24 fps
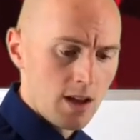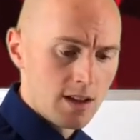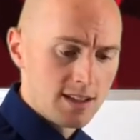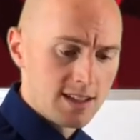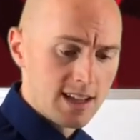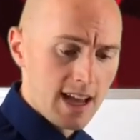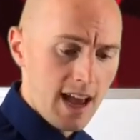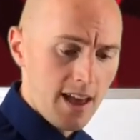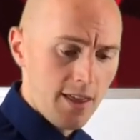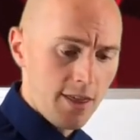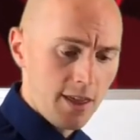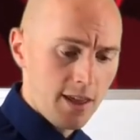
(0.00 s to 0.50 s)

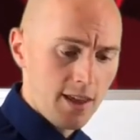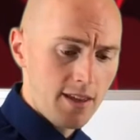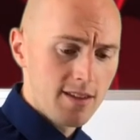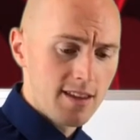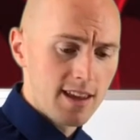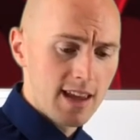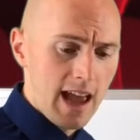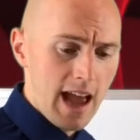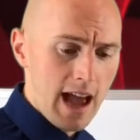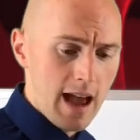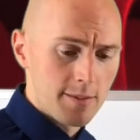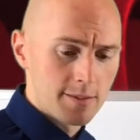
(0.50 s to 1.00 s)
Death is
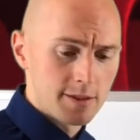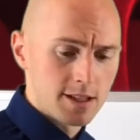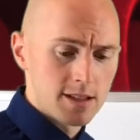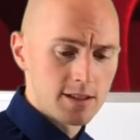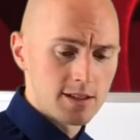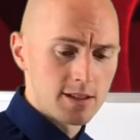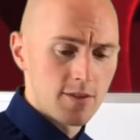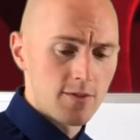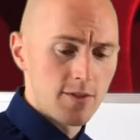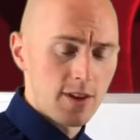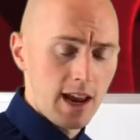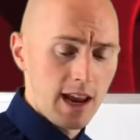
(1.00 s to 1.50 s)
the
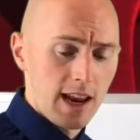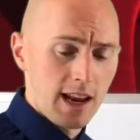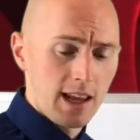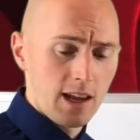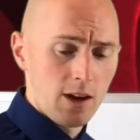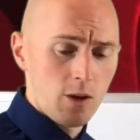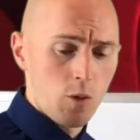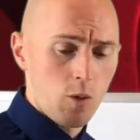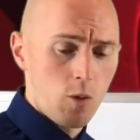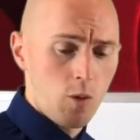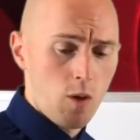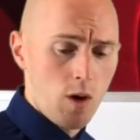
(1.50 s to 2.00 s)
absence of any
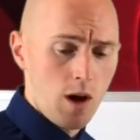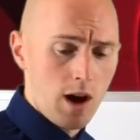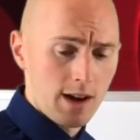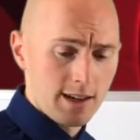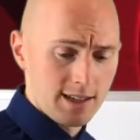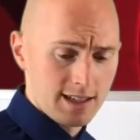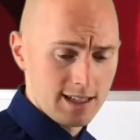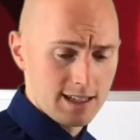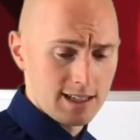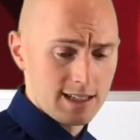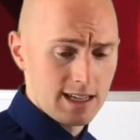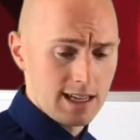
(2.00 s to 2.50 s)

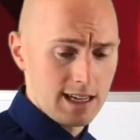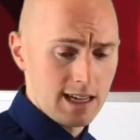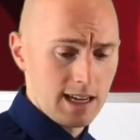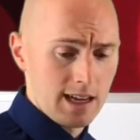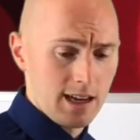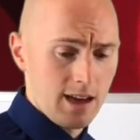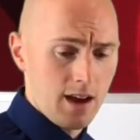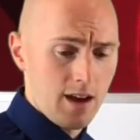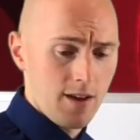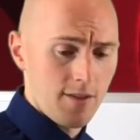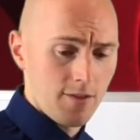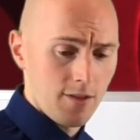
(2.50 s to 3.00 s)
quantity
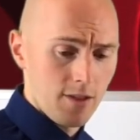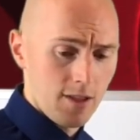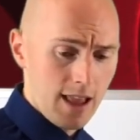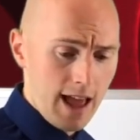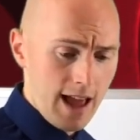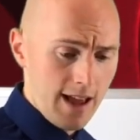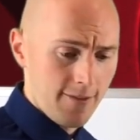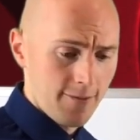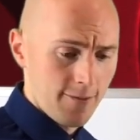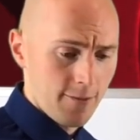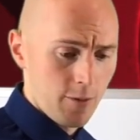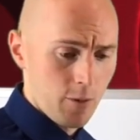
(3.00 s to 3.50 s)
of
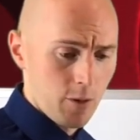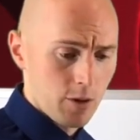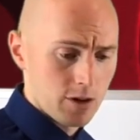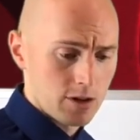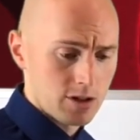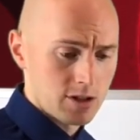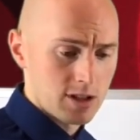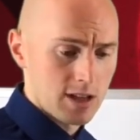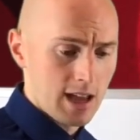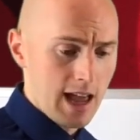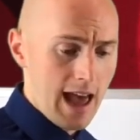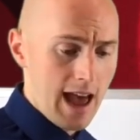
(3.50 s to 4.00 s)
life
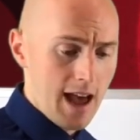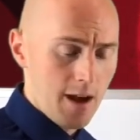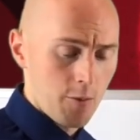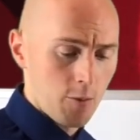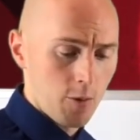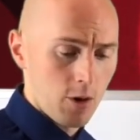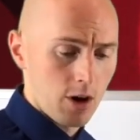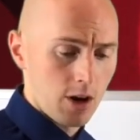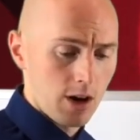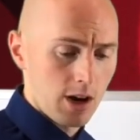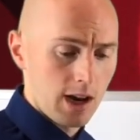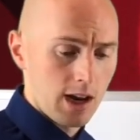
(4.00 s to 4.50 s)
force at
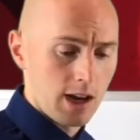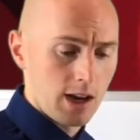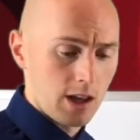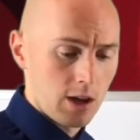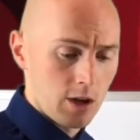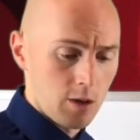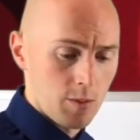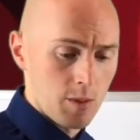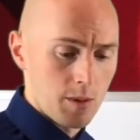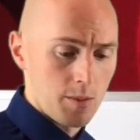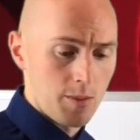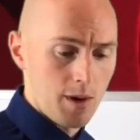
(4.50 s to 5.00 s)
work in a
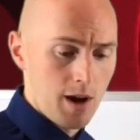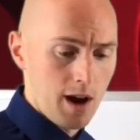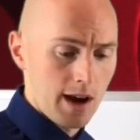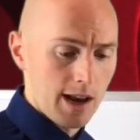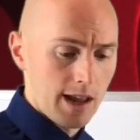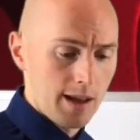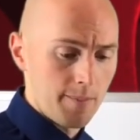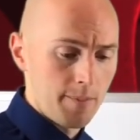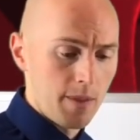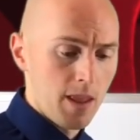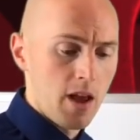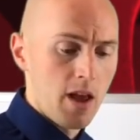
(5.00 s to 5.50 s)
human
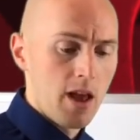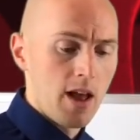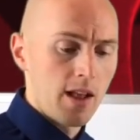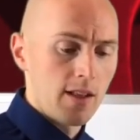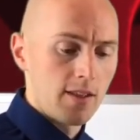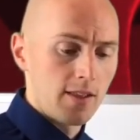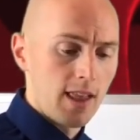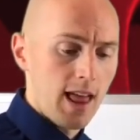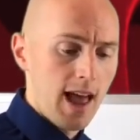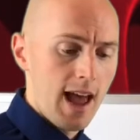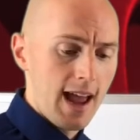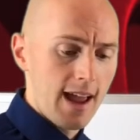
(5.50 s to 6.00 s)
body.
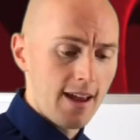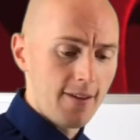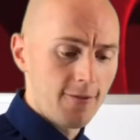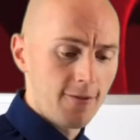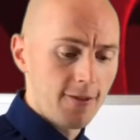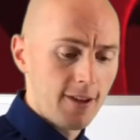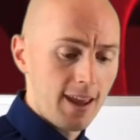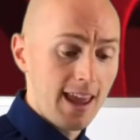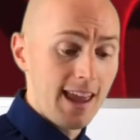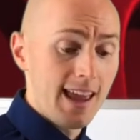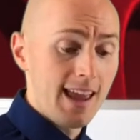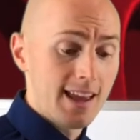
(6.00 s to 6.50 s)
Life
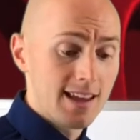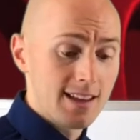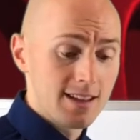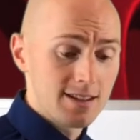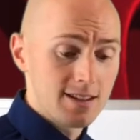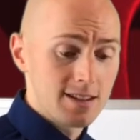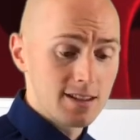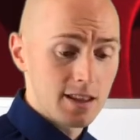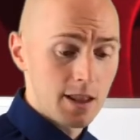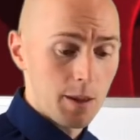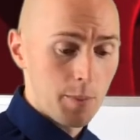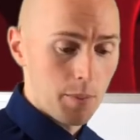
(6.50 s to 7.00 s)

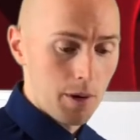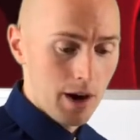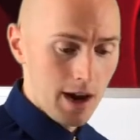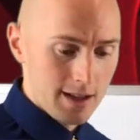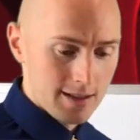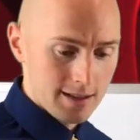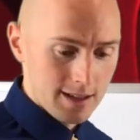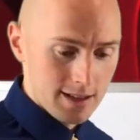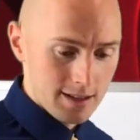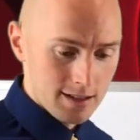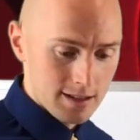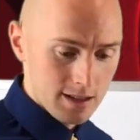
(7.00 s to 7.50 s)
is the
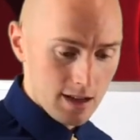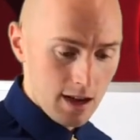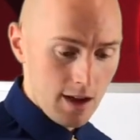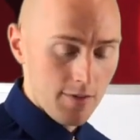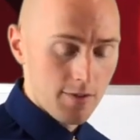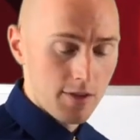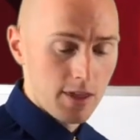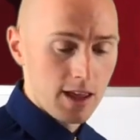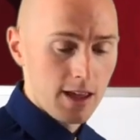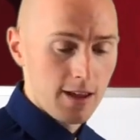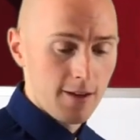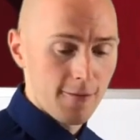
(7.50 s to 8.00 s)
presence
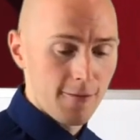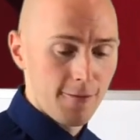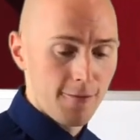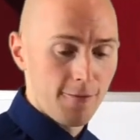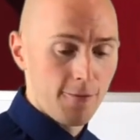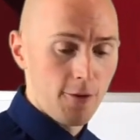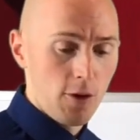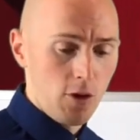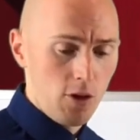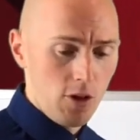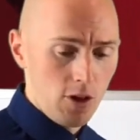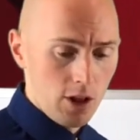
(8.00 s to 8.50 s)
of the
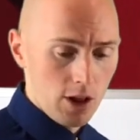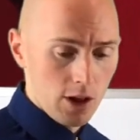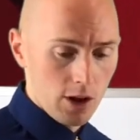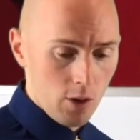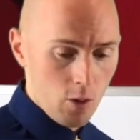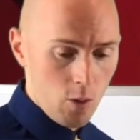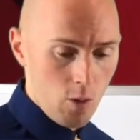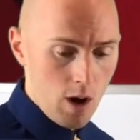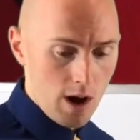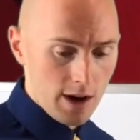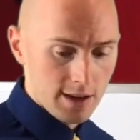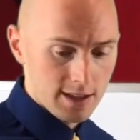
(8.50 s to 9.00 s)
full
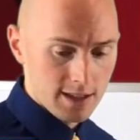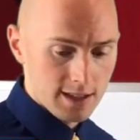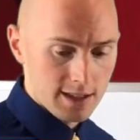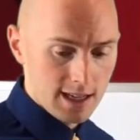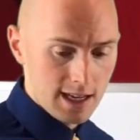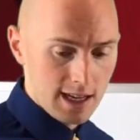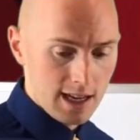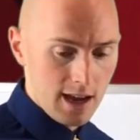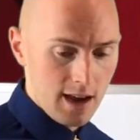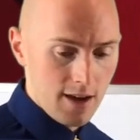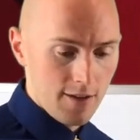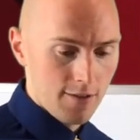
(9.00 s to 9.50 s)

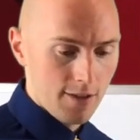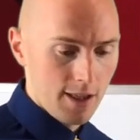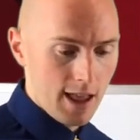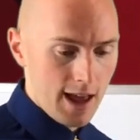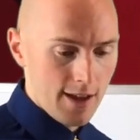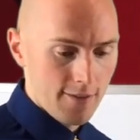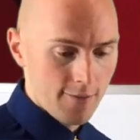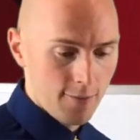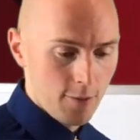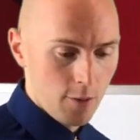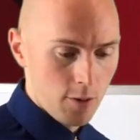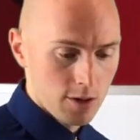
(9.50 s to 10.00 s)
quantity of
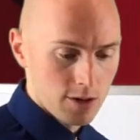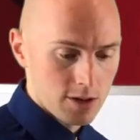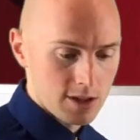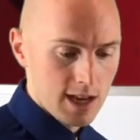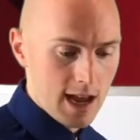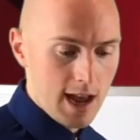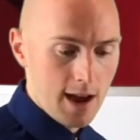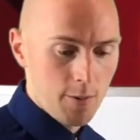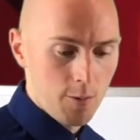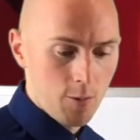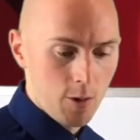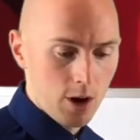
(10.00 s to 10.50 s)
life force
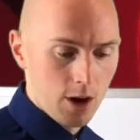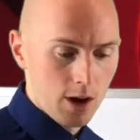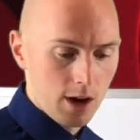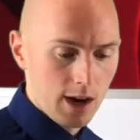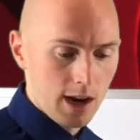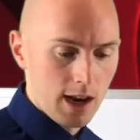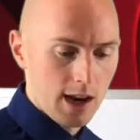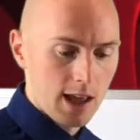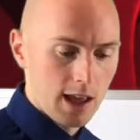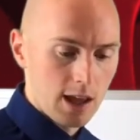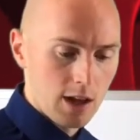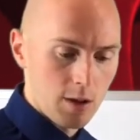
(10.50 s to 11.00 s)
at work
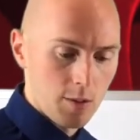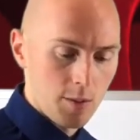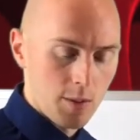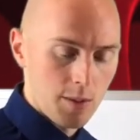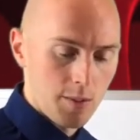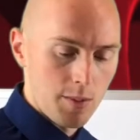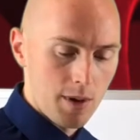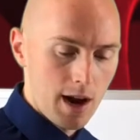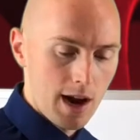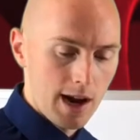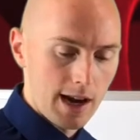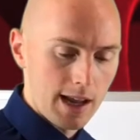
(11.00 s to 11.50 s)
in a
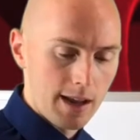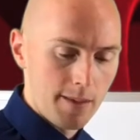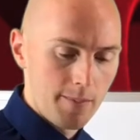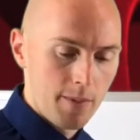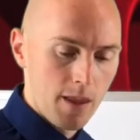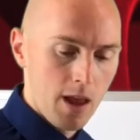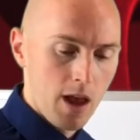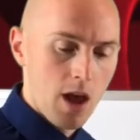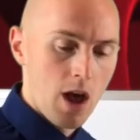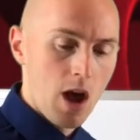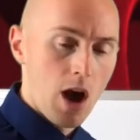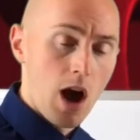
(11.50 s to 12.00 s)
human body
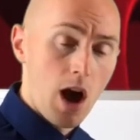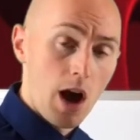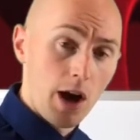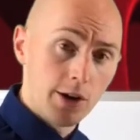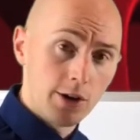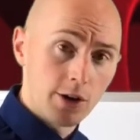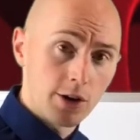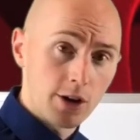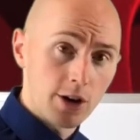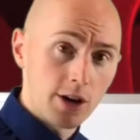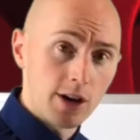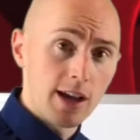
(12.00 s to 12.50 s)

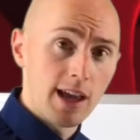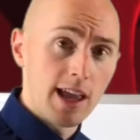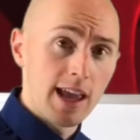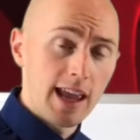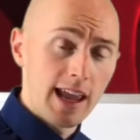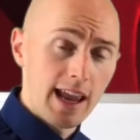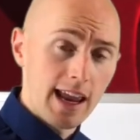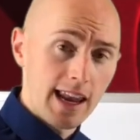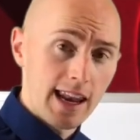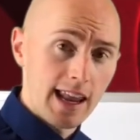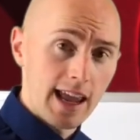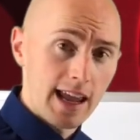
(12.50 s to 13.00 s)
under
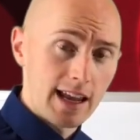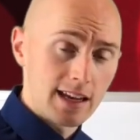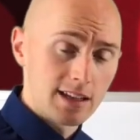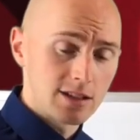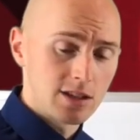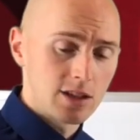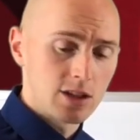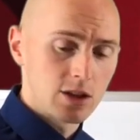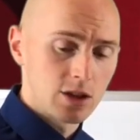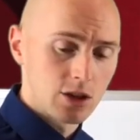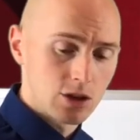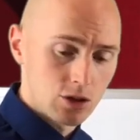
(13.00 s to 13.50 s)
innate
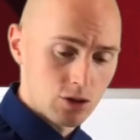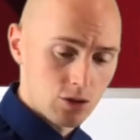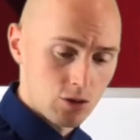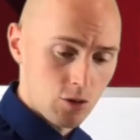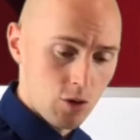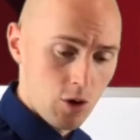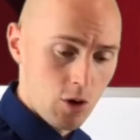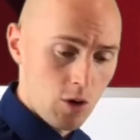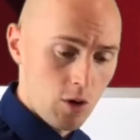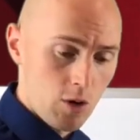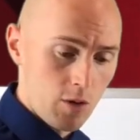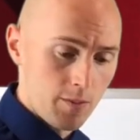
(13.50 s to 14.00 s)

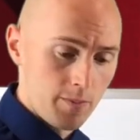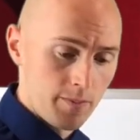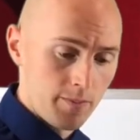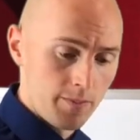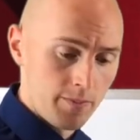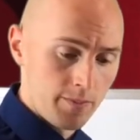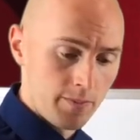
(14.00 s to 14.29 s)
control.